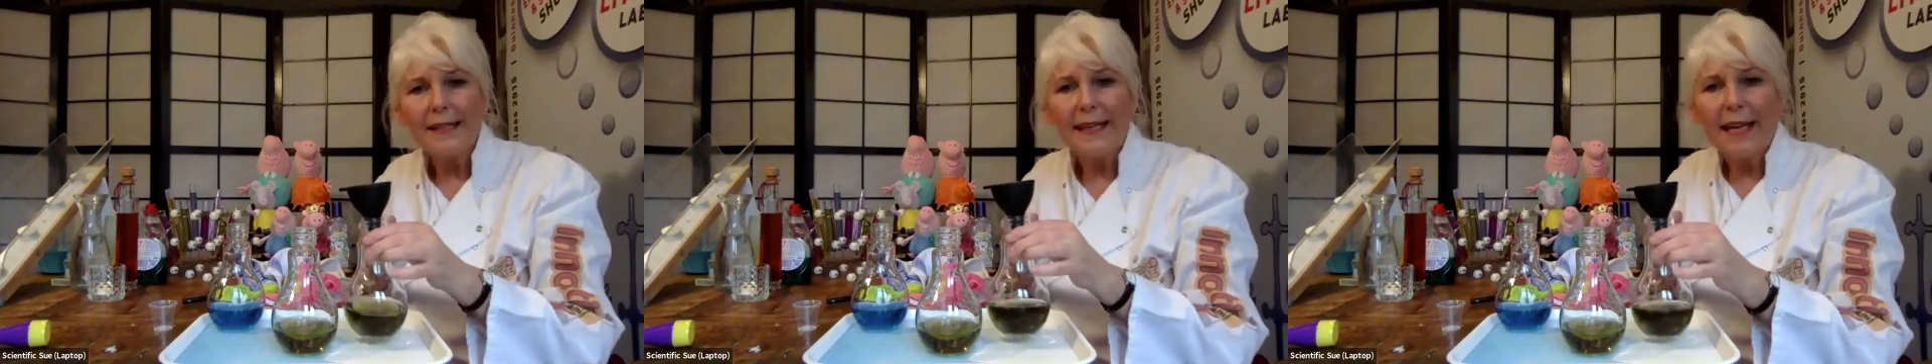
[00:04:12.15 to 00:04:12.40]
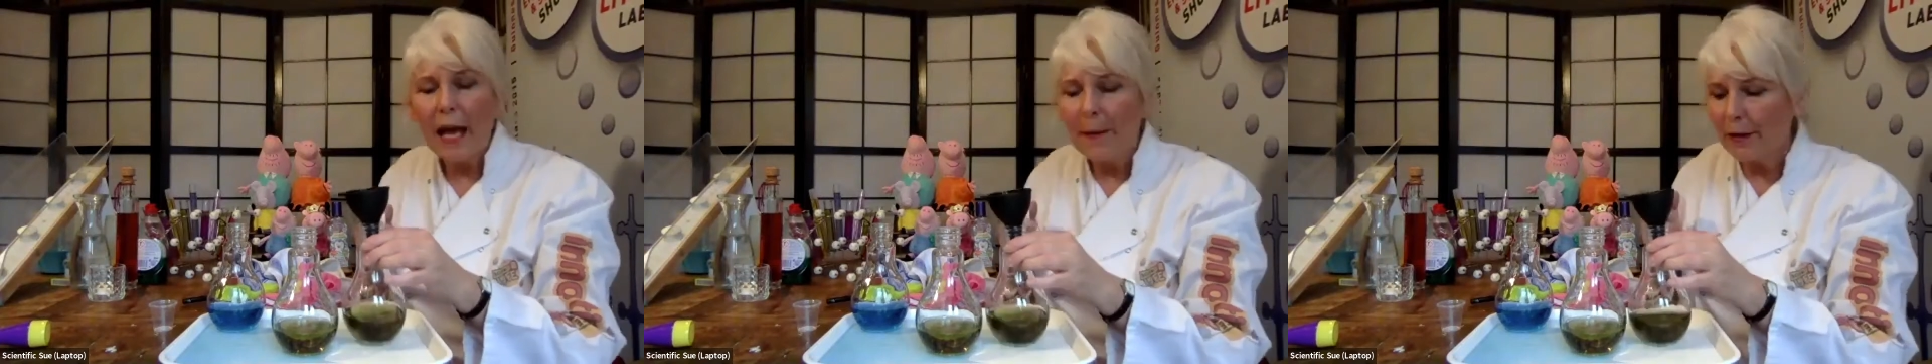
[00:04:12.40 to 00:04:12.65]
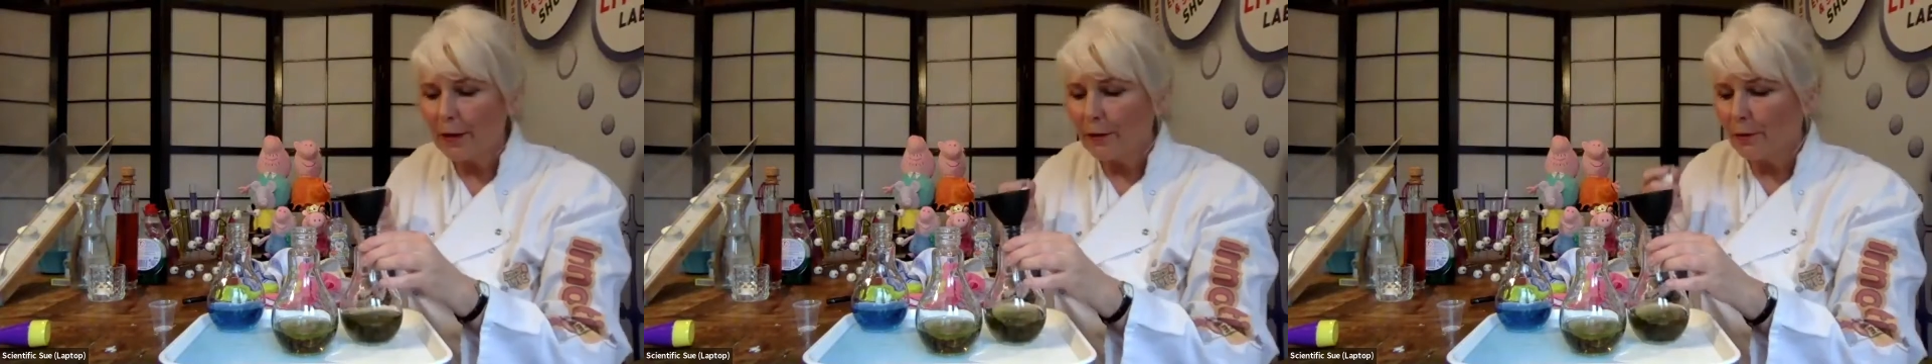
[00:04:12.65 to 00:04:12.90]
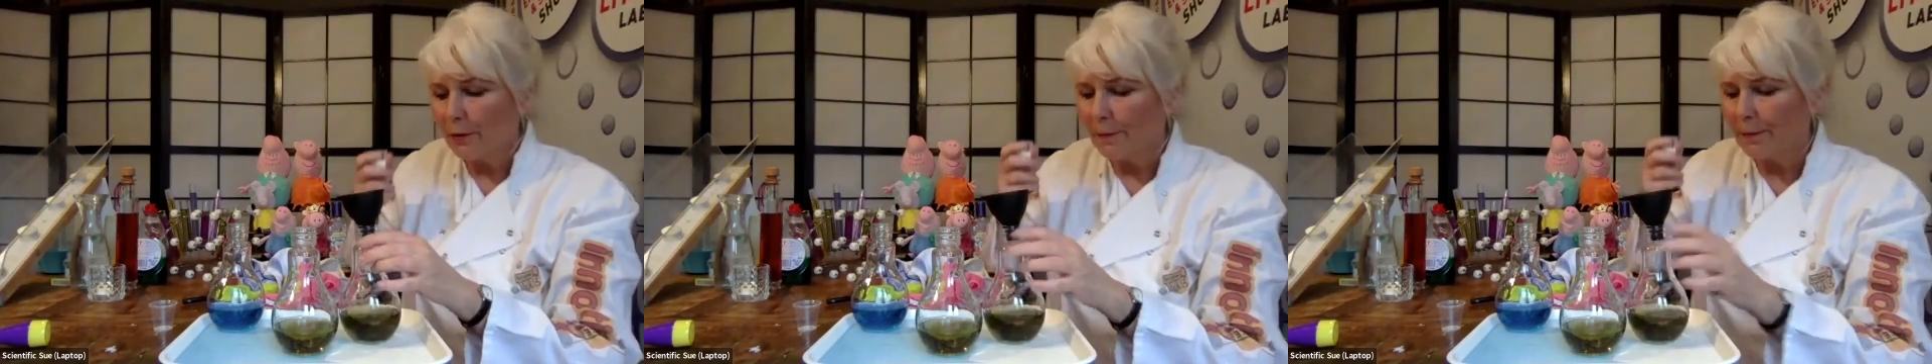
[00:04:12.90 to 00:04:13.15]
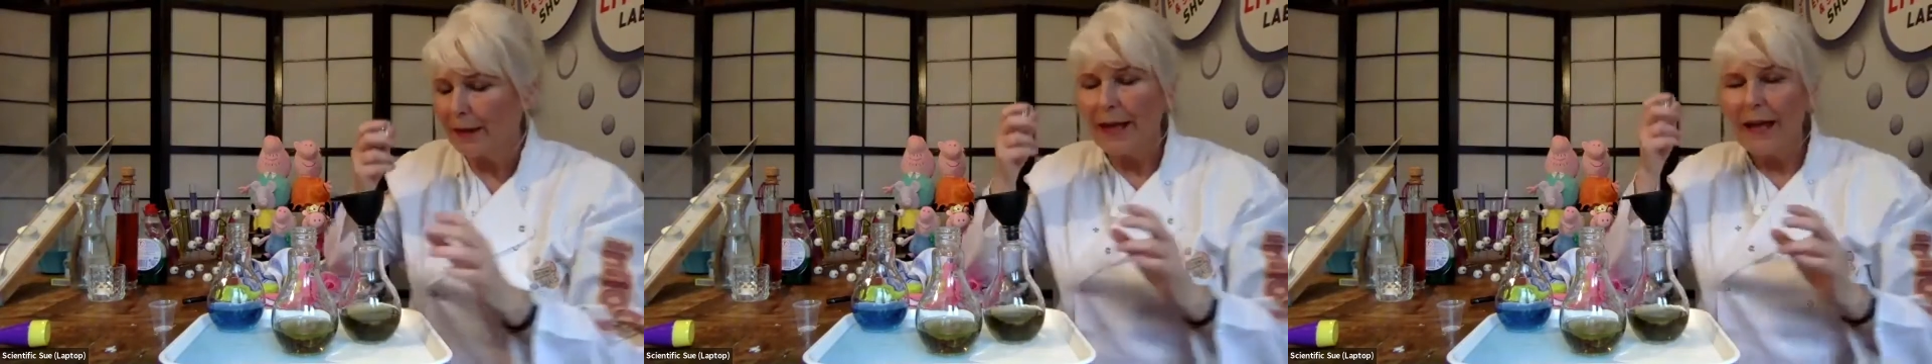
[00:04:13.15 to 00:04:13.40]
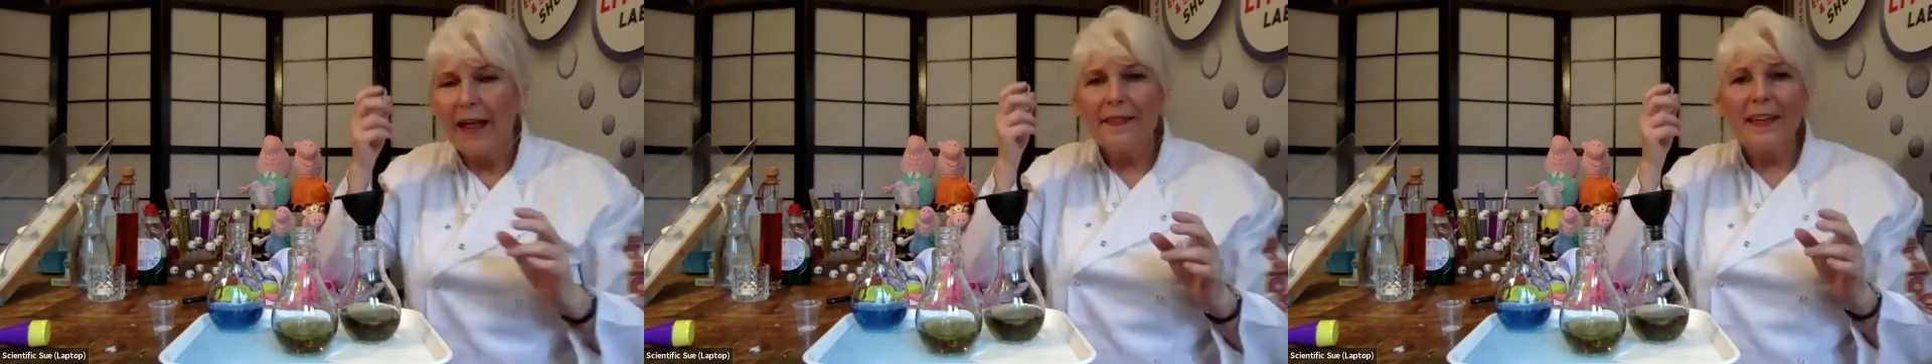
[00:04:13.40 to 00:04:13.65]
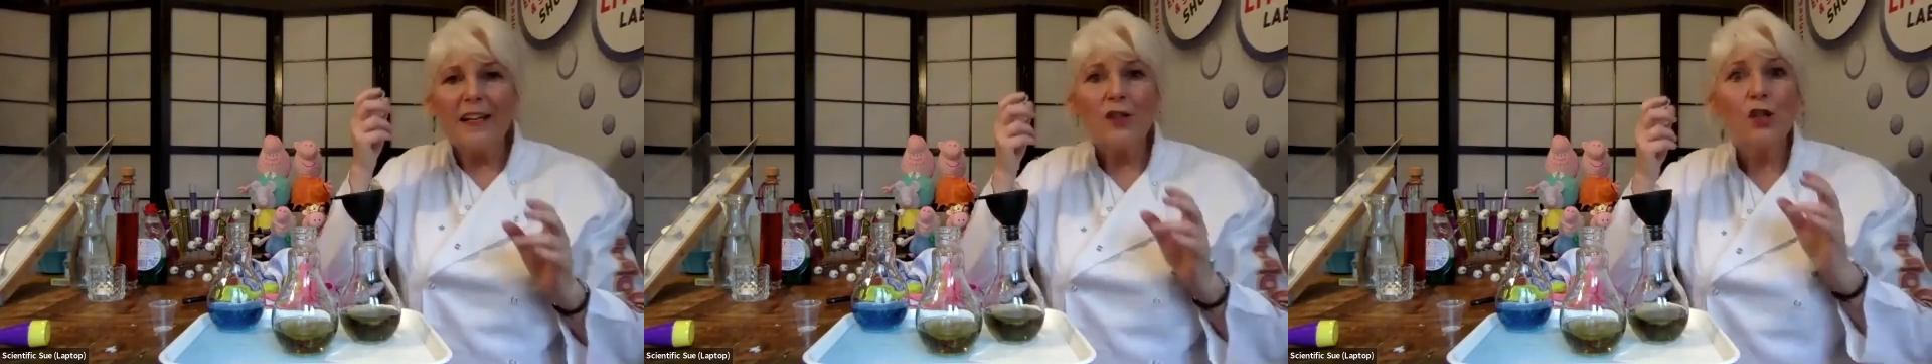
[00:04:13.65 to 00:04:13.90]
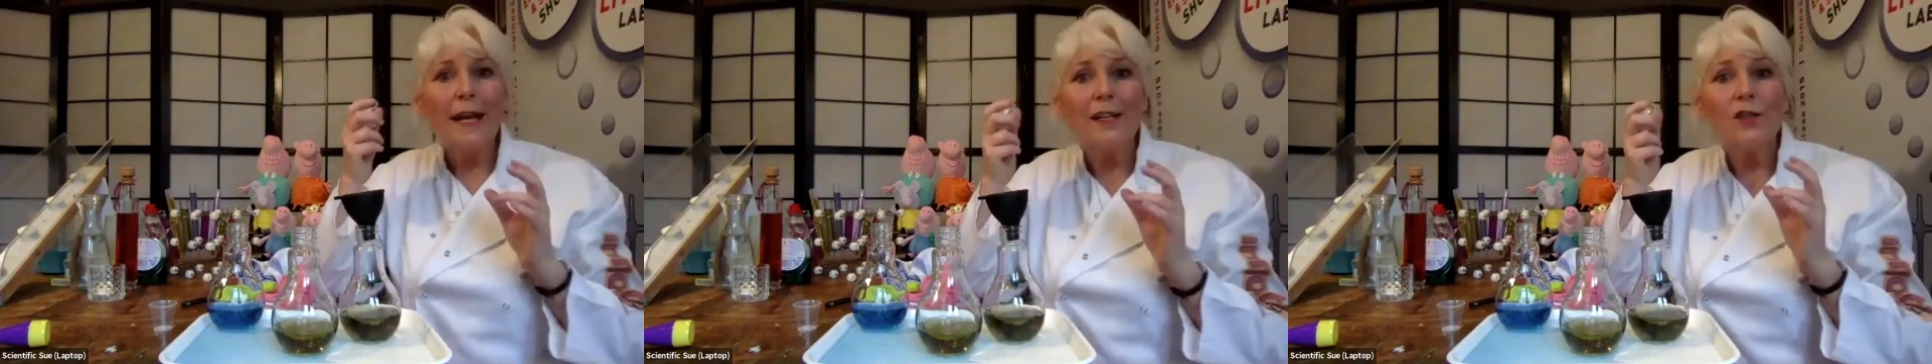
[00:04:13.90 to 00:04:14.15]
chemical that
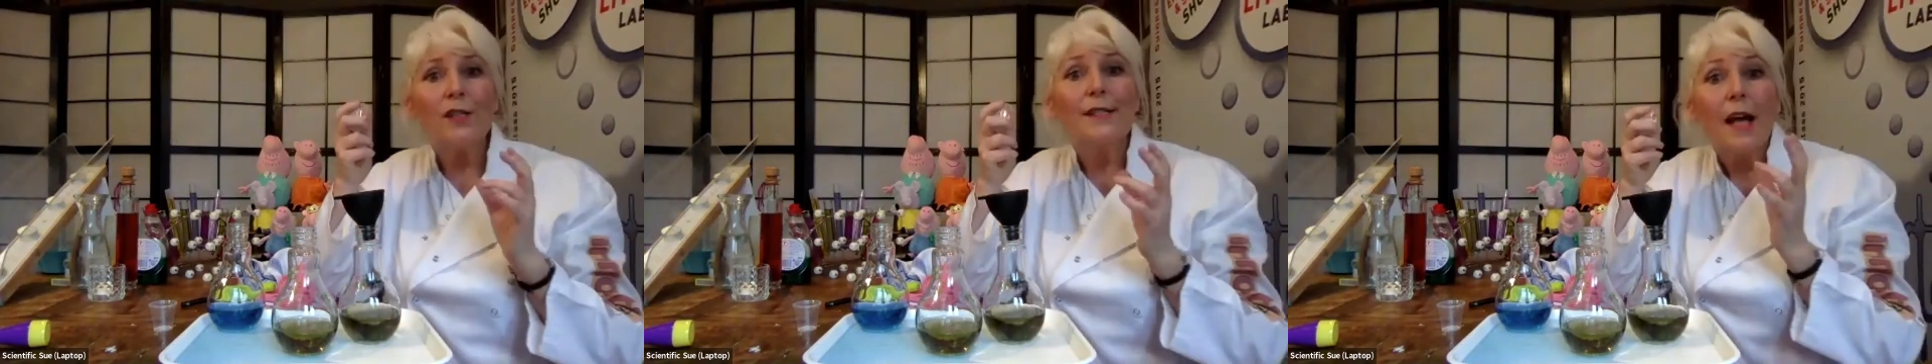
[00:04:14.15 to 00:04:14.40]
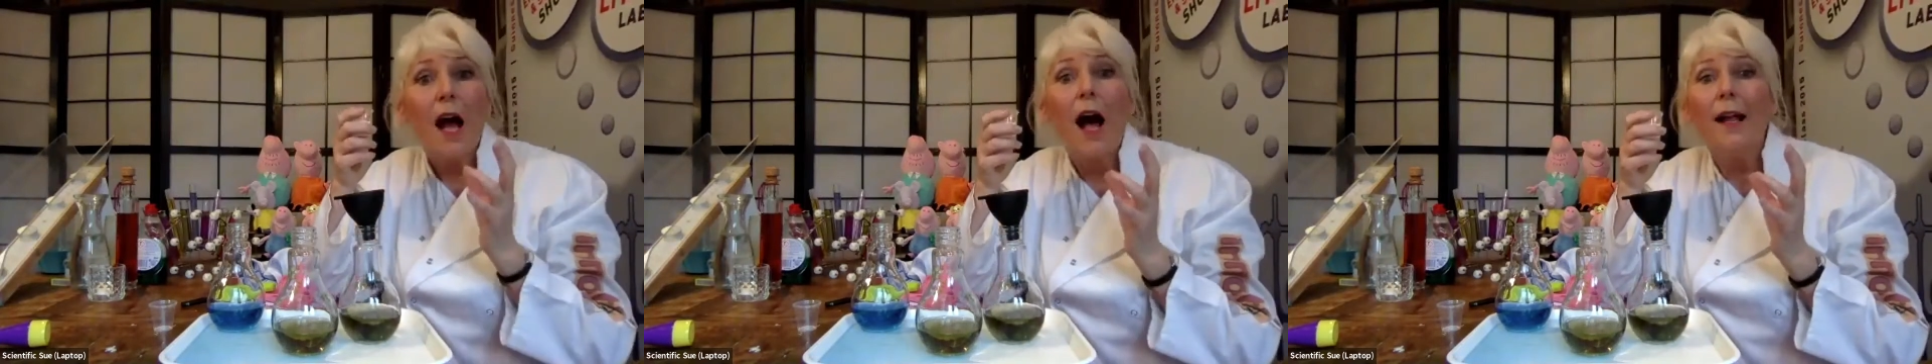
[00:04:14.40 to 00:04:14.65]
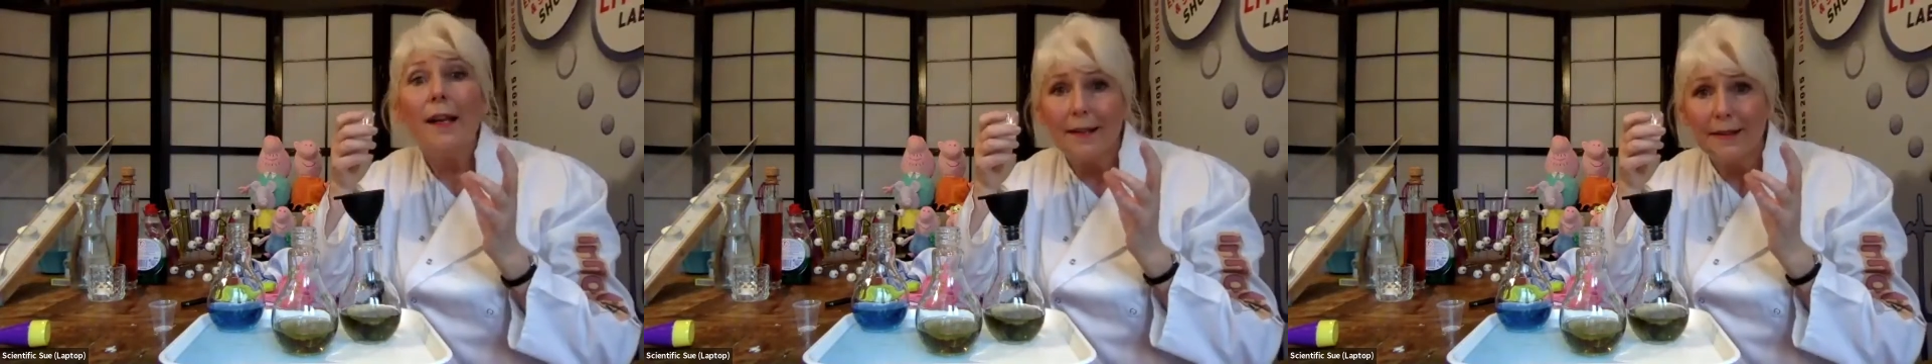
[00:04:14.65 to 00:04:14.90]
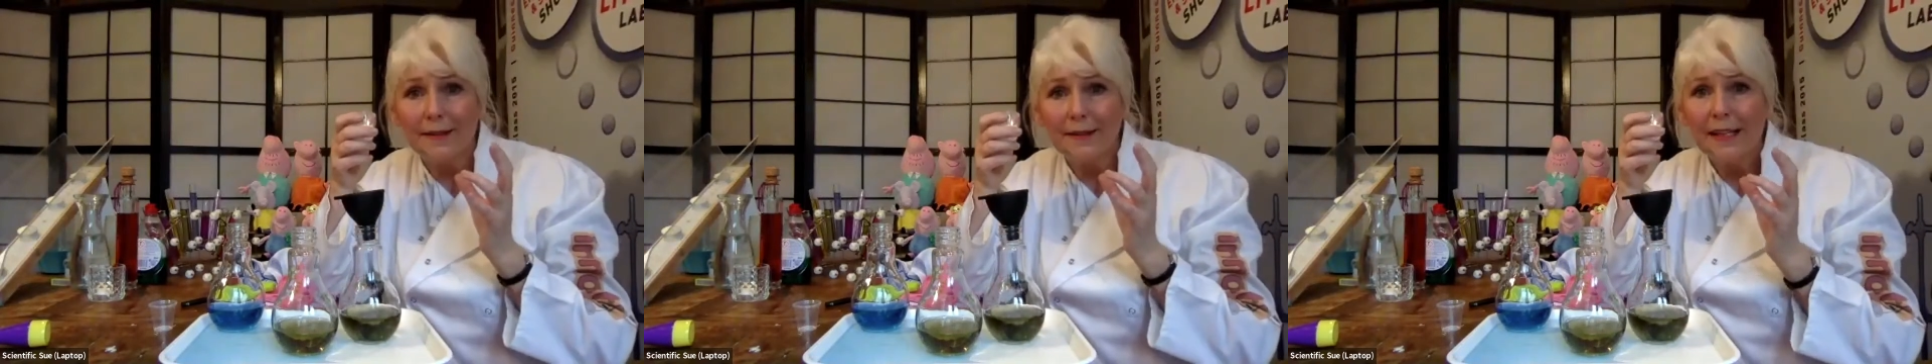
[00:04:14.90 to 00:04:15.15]
changes color.